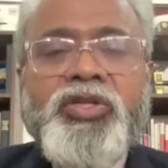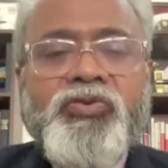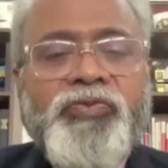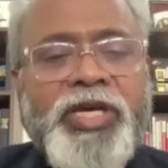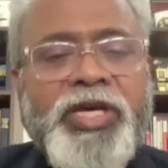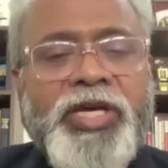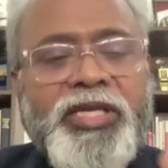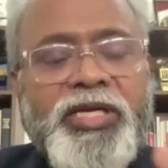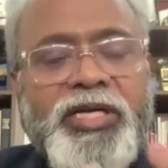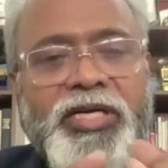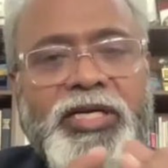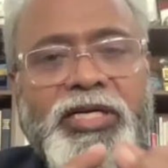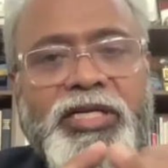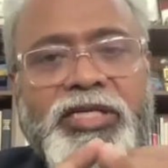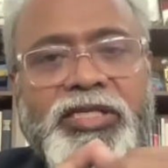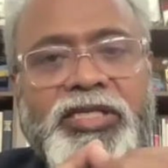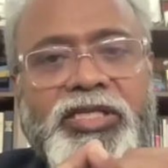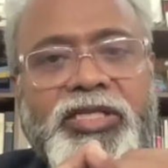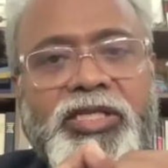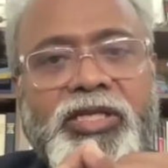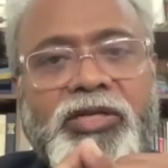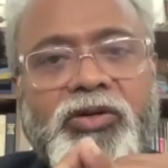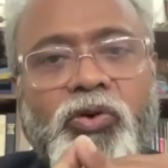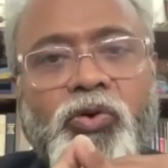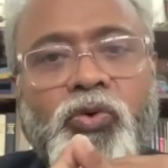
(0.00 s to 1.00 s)
So, whether it
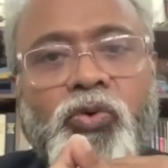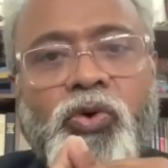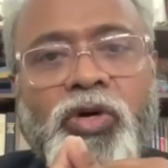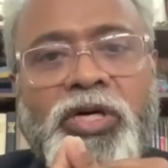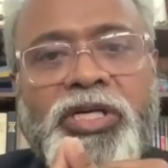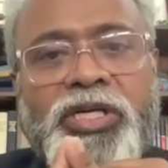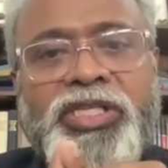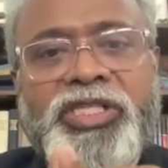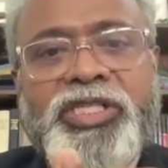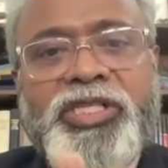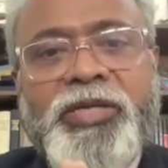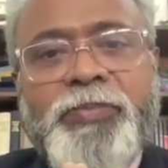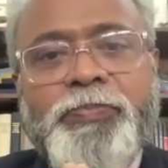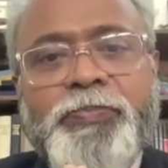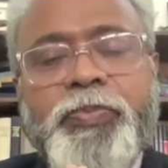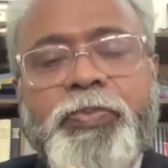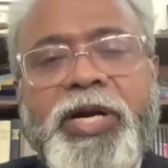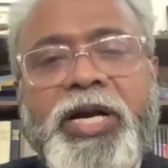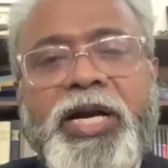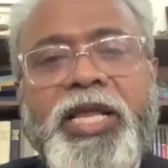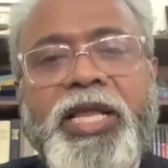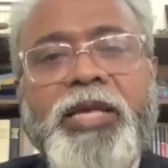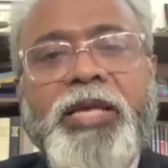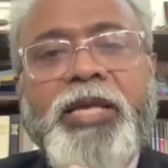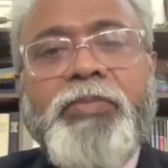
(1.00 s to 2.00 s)
is the old
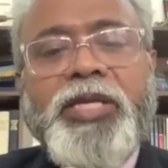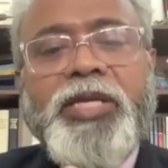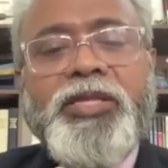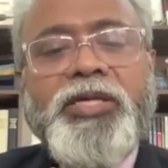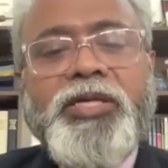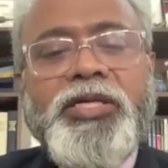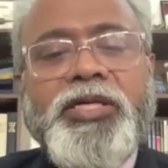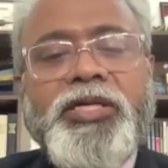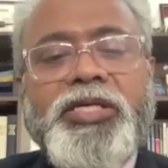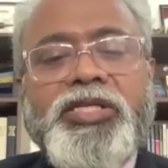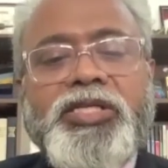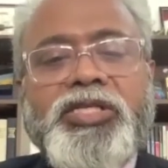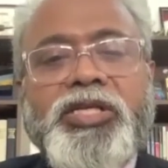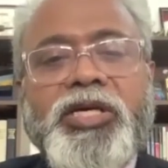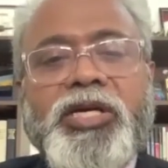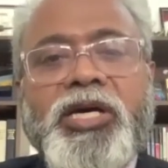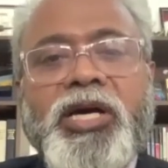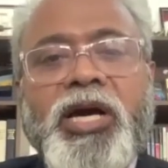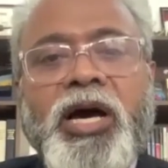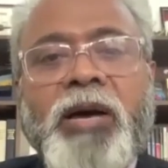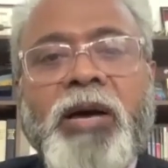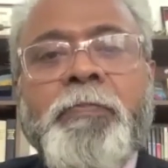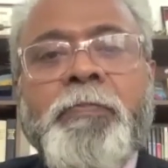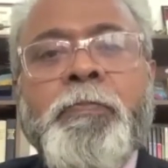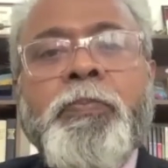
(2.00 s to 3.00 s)
shipbuilding methods, the
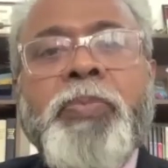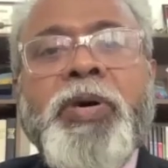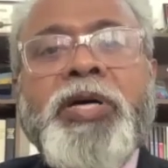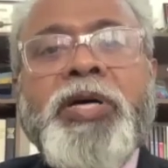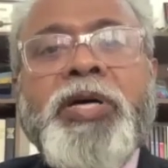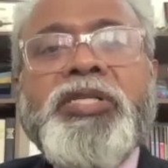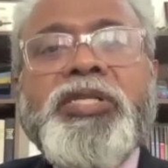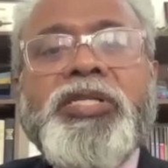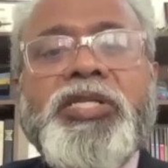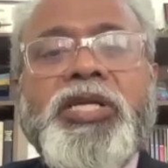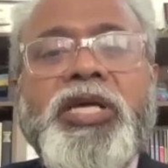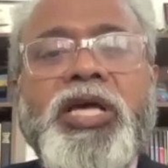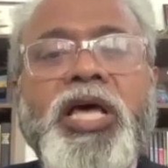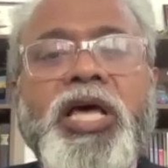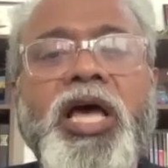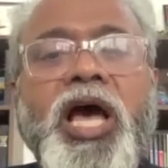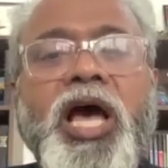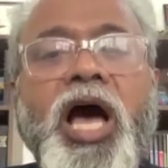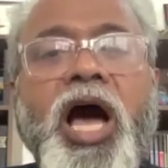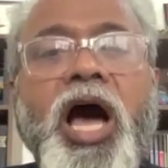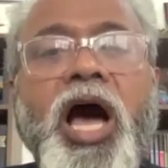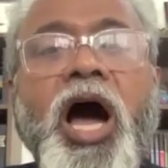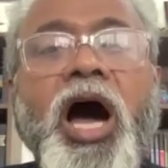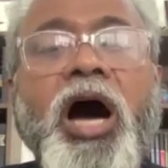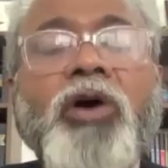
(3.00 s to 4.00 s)
compass
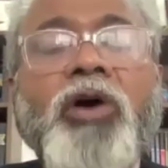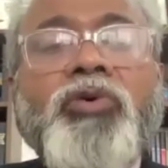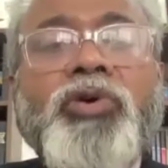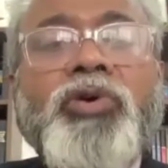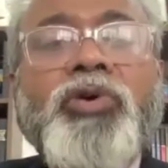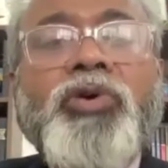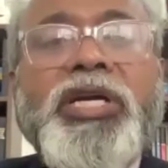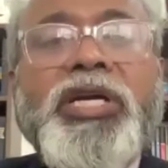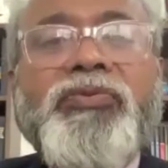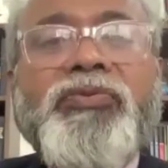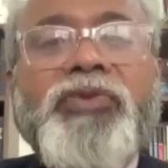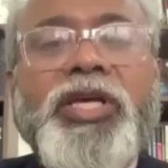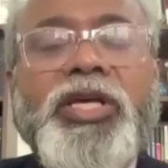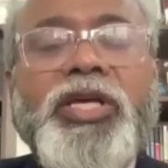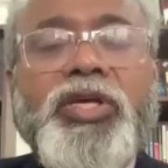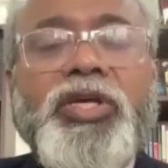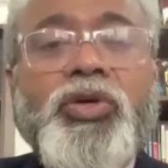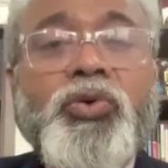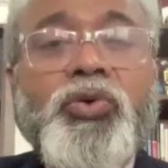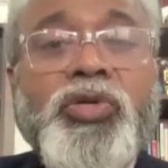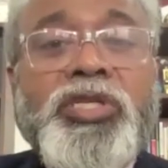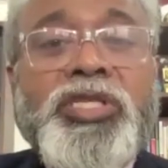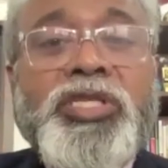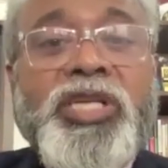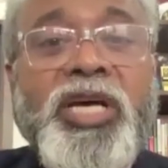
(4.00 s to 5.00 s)
how did we
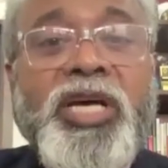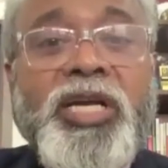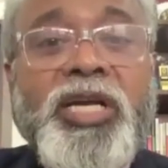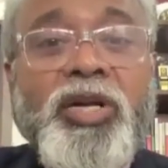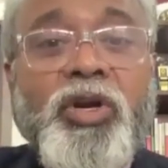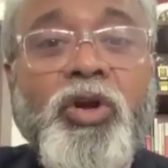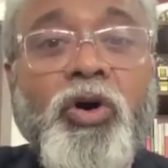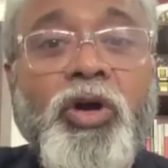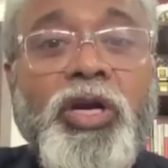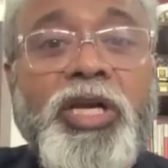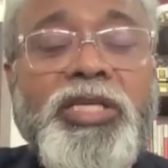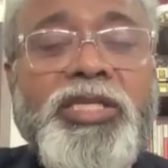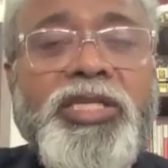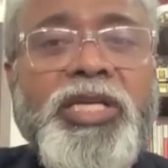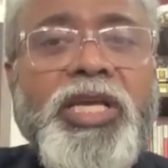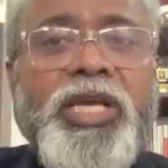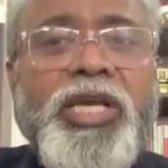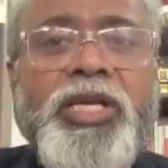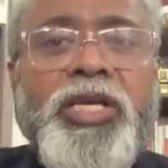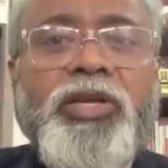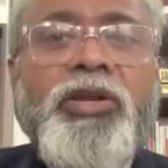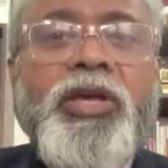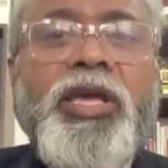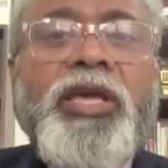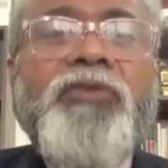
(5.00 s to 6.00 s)
use our knowledge
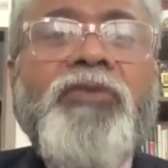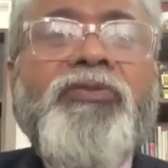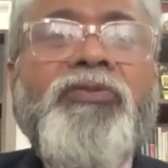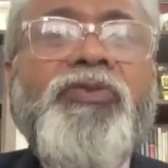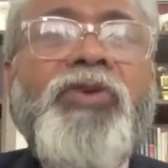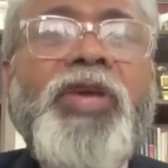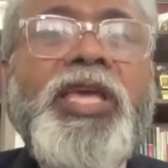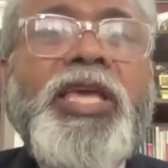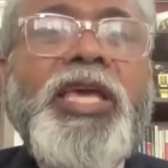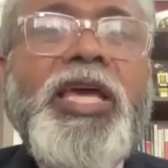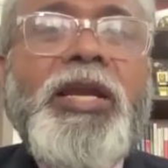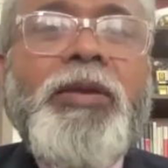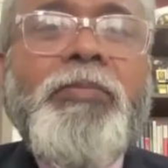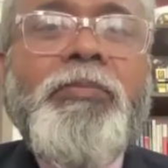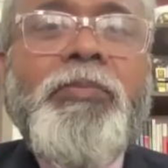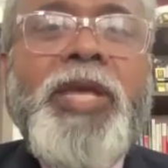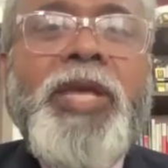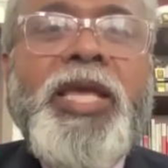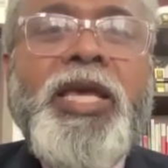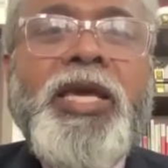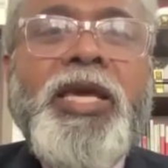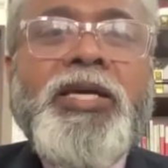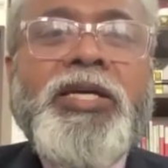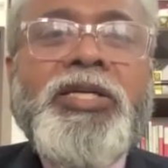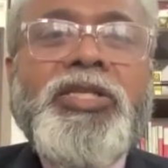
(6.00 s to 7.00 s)
you know if we can
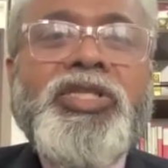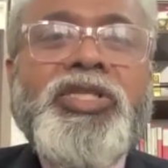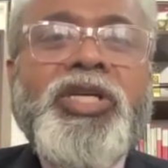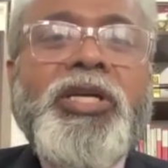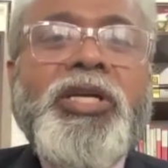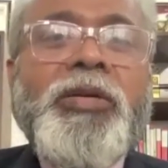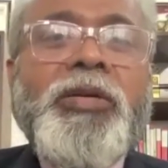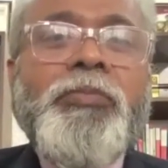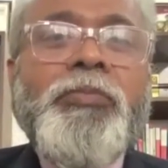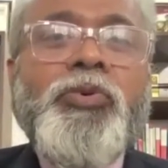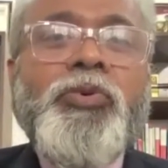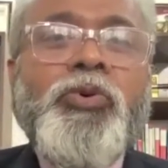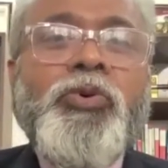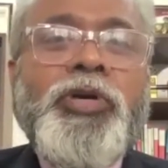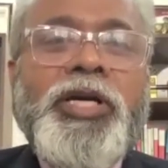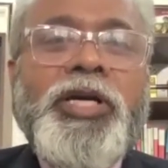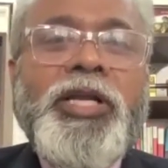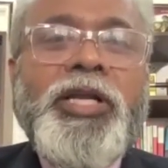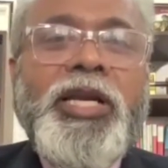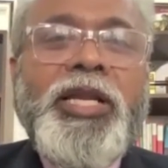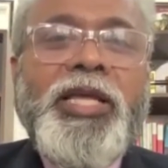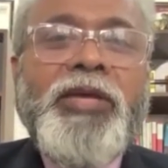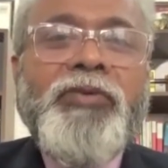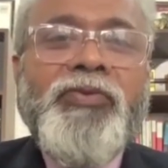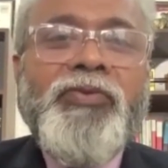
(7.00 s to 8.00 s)
make a janam
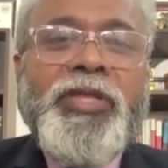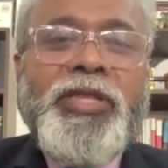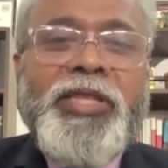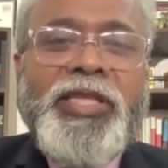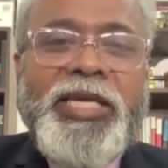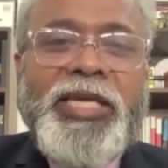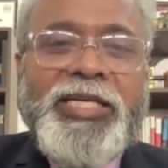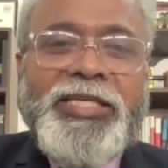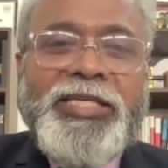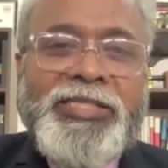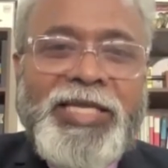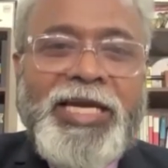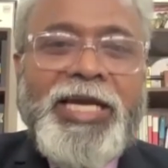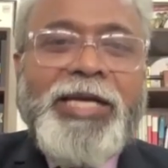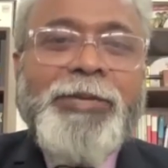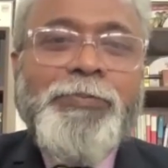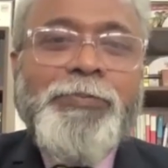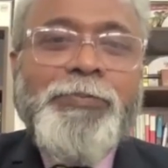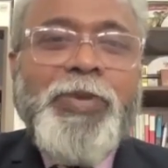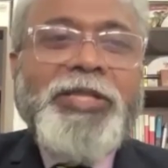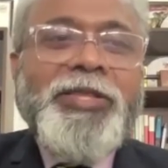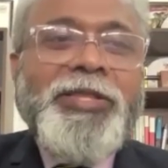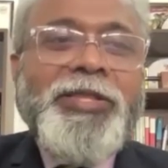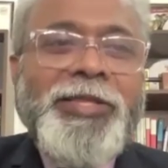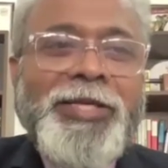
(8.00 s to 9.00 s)
kundali with the exact
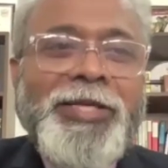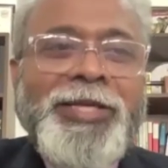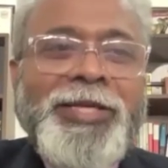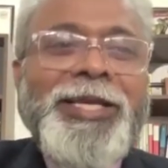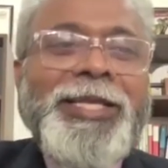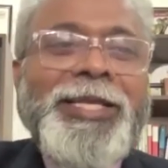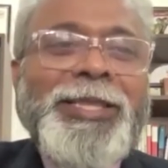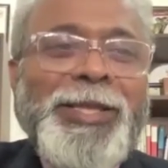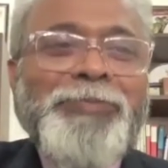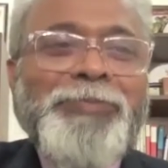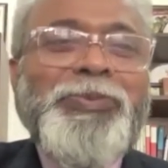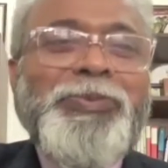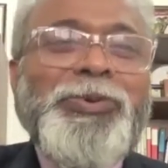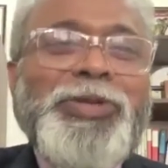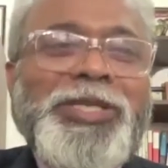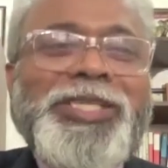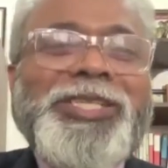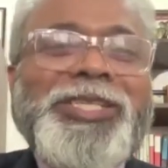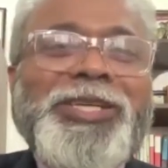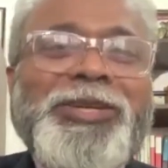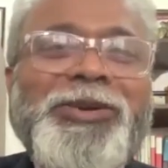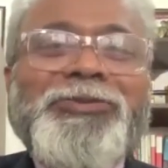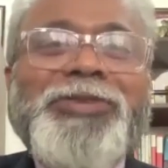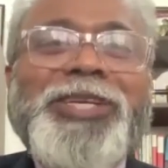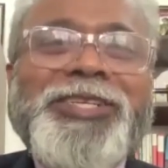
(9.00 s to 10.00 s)
patri and the
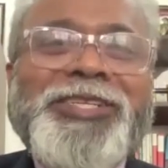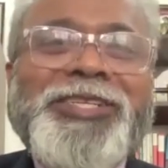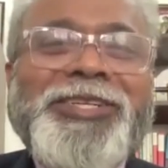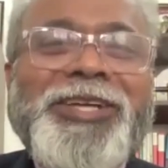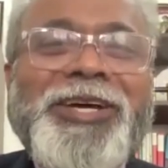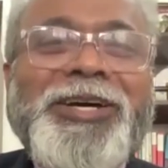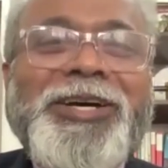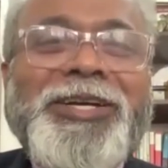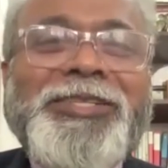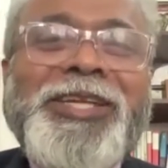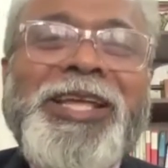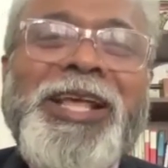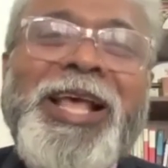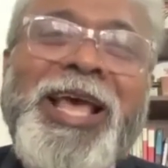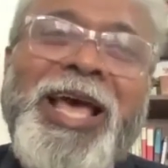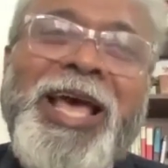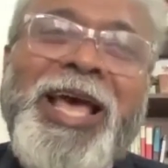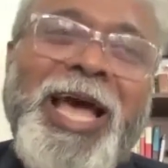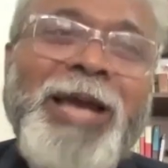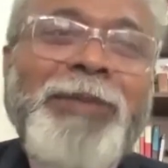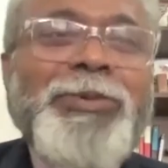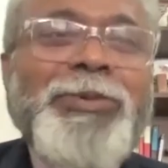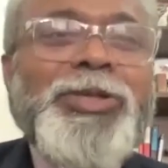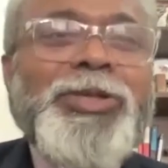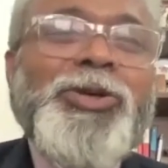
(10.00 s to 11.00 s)
position of the stars
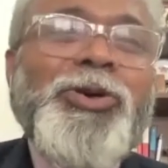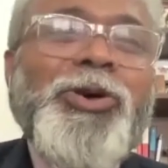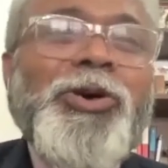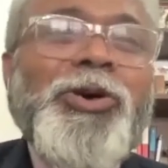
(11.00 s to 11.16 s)
i'm